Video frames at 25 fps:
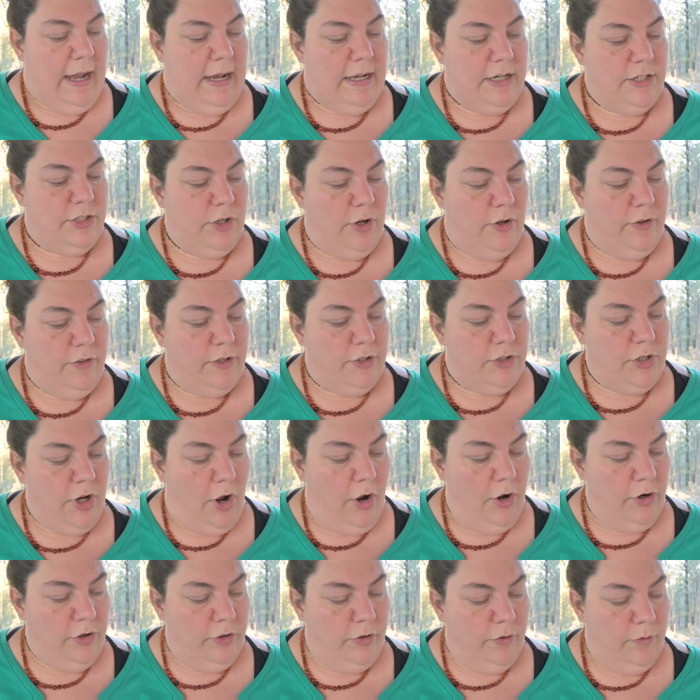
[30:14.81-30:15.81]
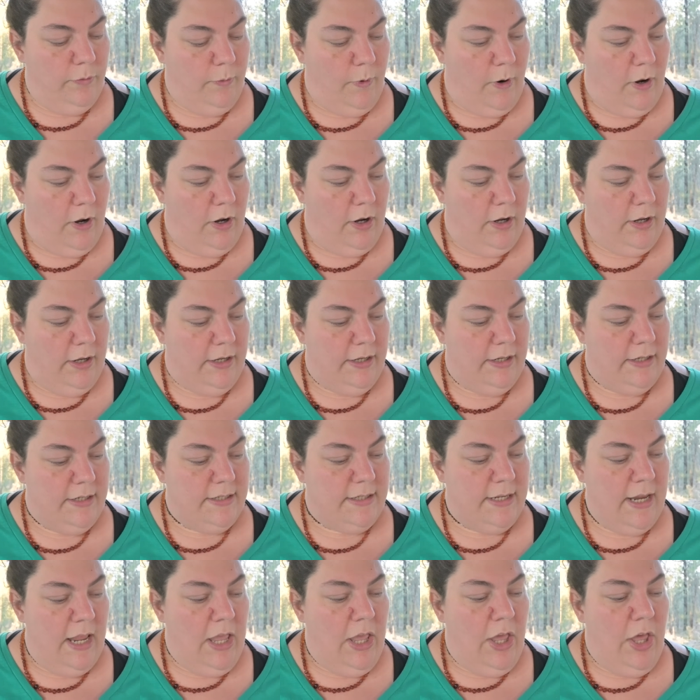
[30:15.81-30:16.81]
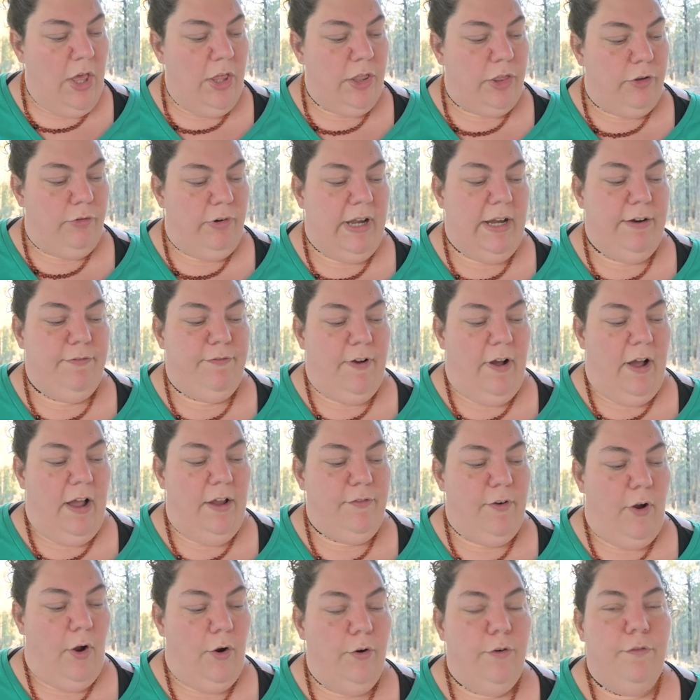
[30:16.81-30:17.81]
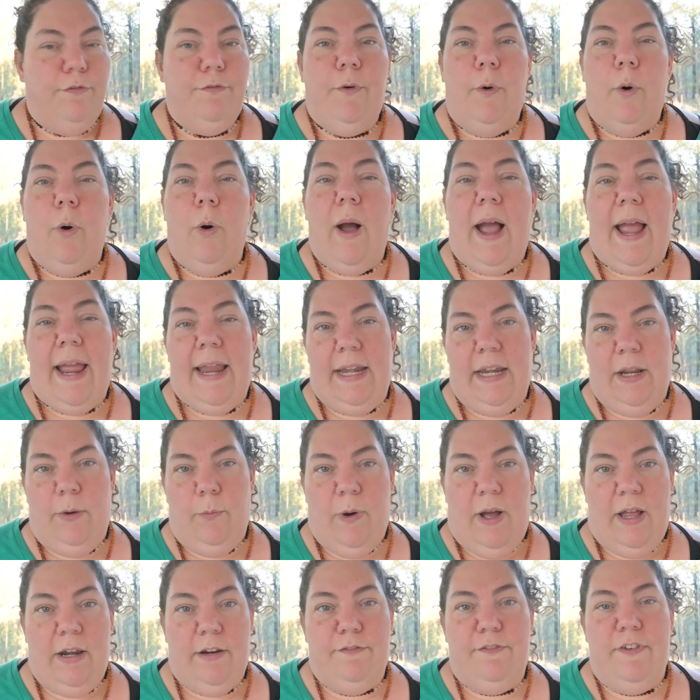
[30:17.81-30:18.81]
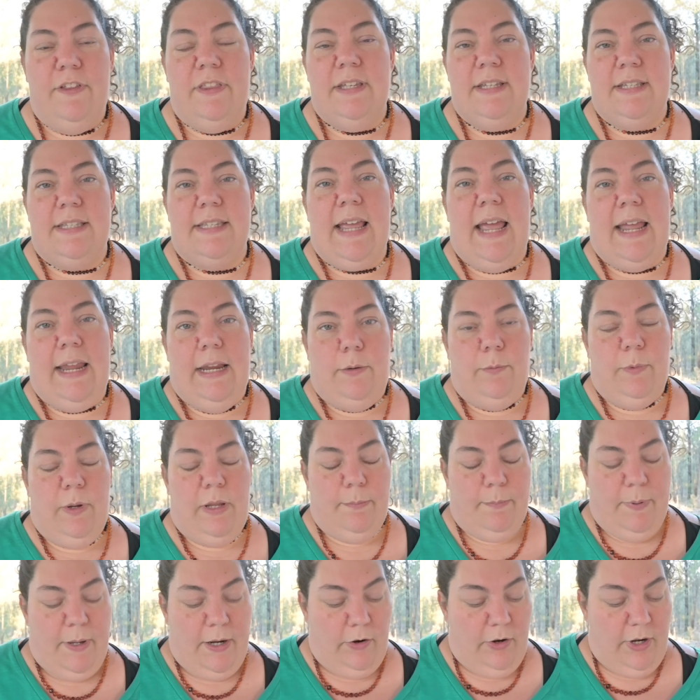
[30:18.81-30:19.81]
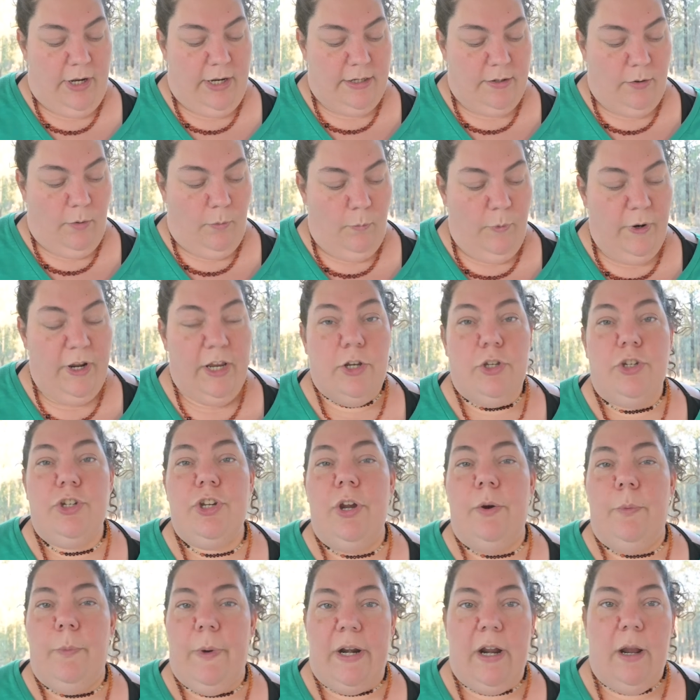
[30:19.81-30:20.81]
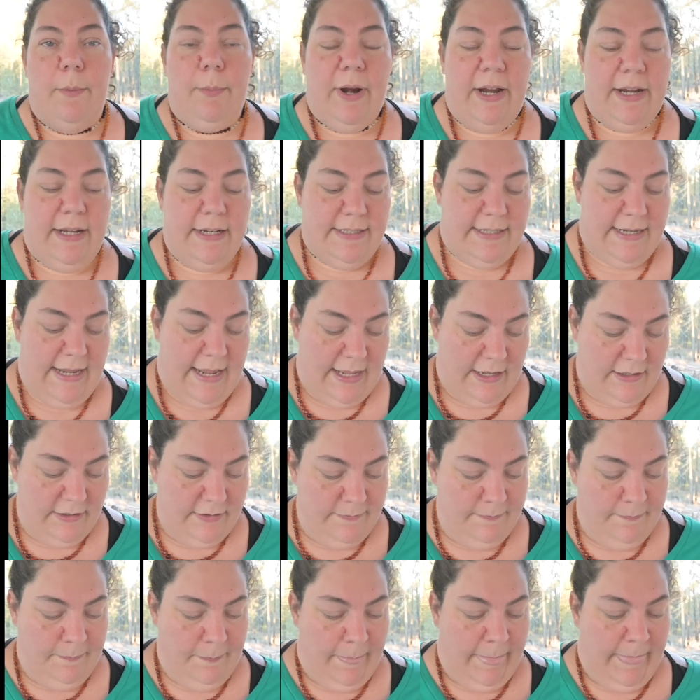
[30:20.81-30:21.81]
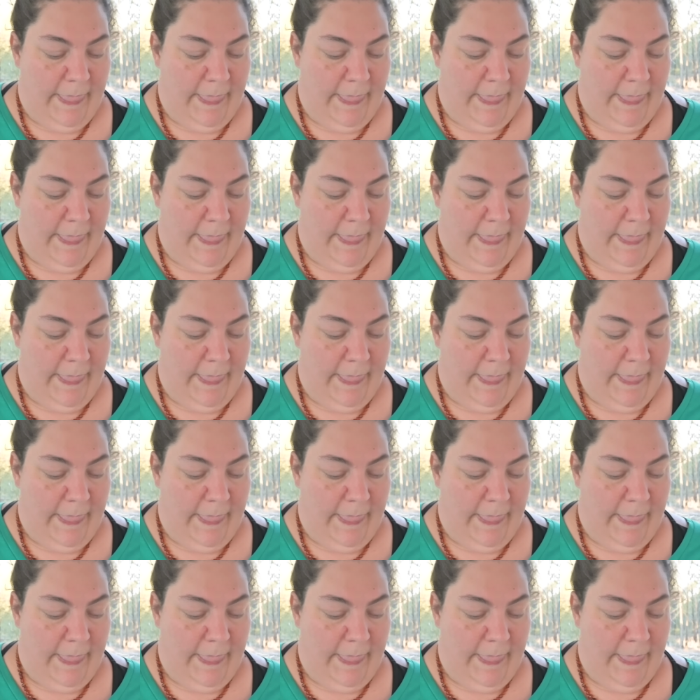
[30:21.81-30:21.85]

So the total was $350,481 for this 8-week period, which when I break it down